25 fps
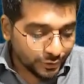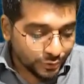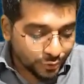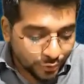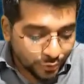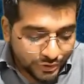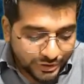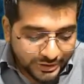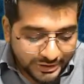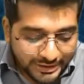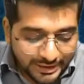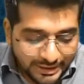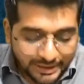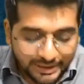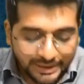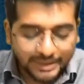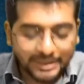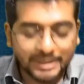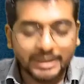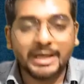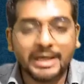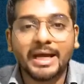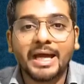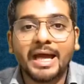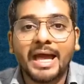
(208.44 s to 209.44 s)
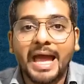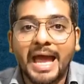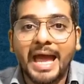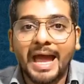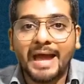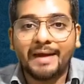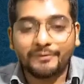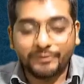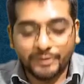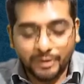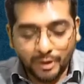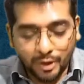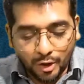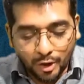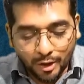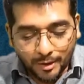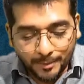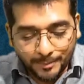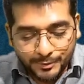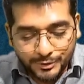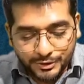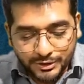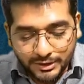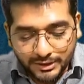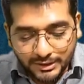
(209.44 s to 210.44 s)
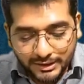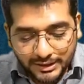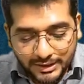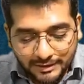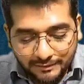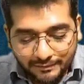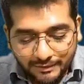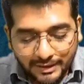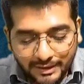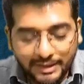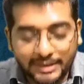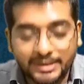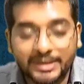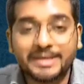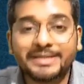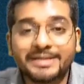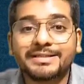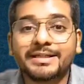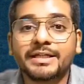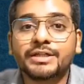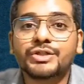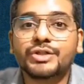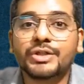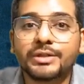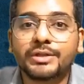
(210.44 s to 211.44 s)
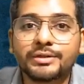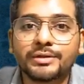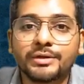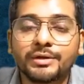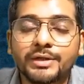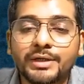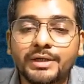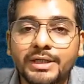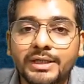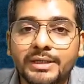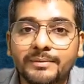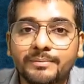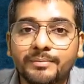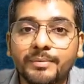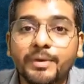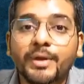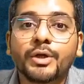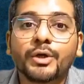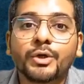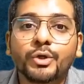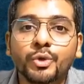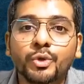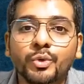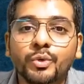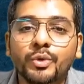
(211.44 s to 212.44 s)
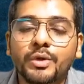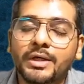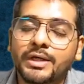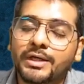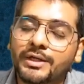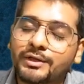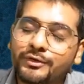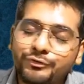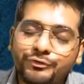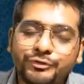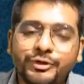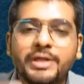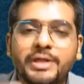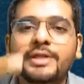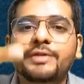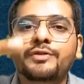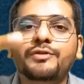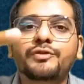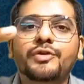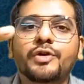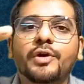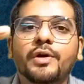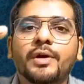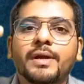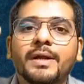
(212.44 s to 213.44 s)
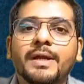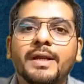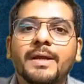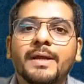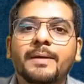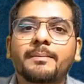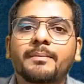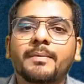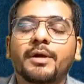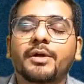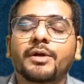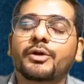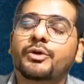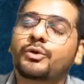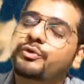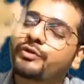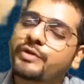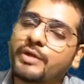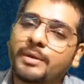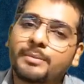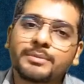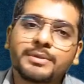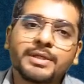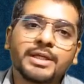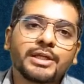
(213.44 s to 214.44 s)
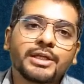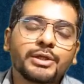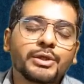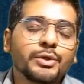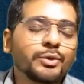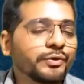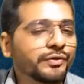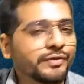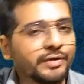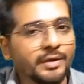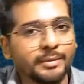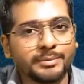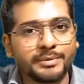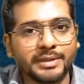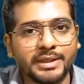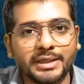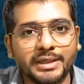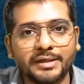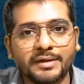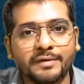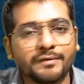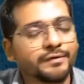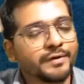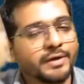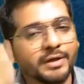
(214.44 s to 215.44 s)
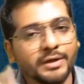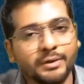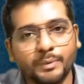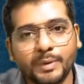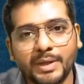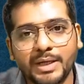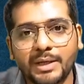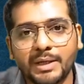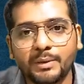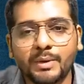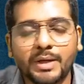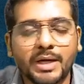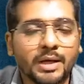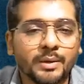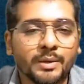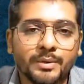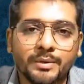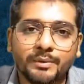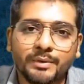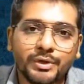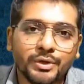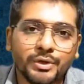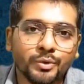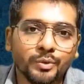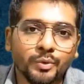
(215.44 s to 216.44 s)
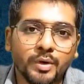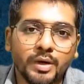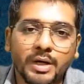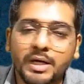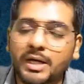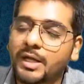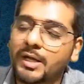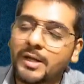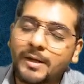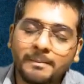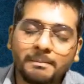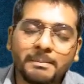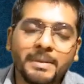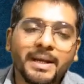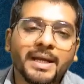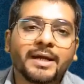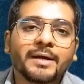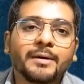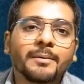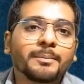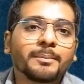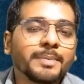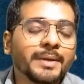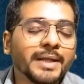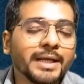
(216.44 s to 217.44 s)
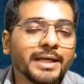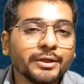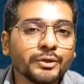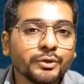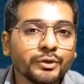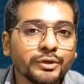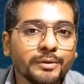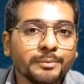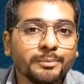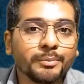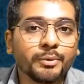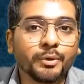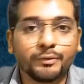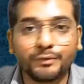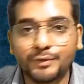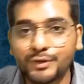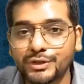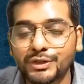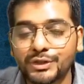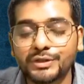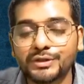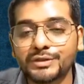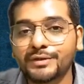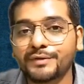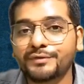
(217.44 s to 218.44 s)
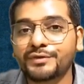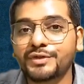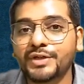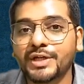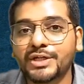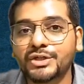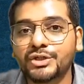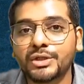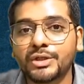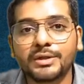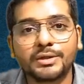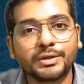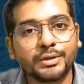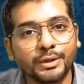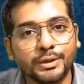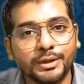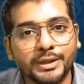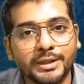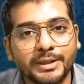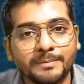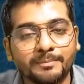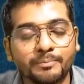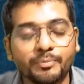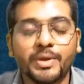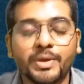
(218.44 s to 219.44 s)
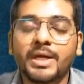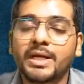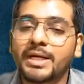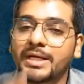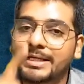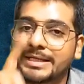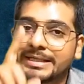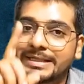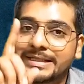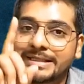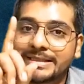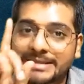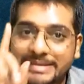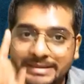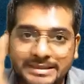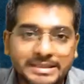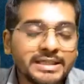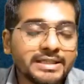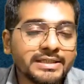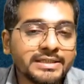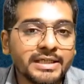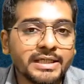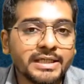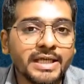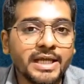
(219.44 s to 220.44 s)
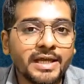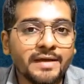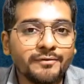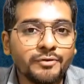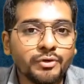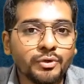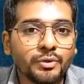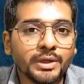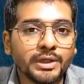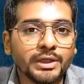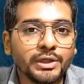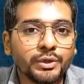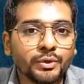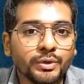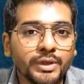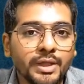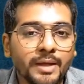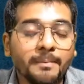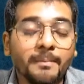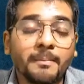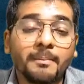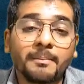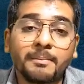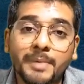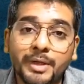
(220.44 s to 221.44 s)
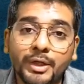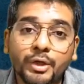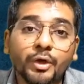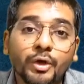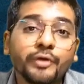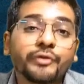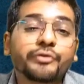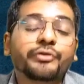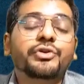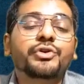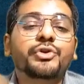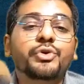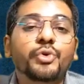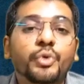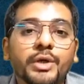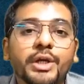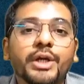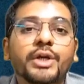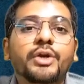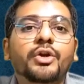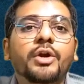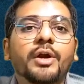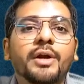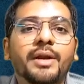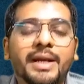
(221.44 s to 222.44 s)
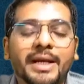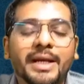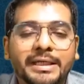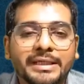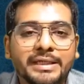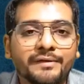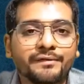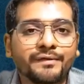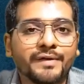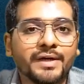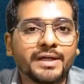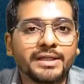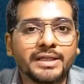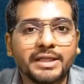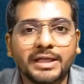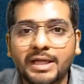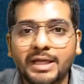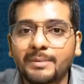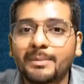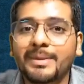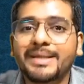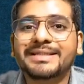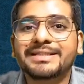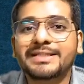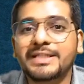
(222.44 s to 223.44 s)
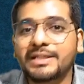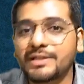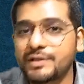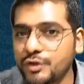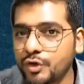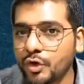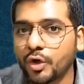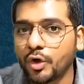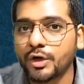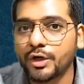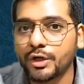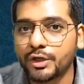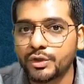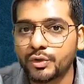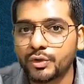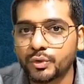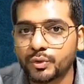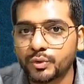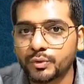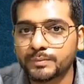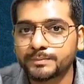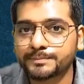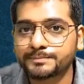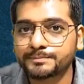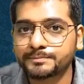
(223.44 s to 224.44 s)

you still have the option given under section 13 to change your name to something new, something different, whenever, however you want, by complying to the provisions of section 13. CG gave you a new name because you did not rectify the name as CG ordered you.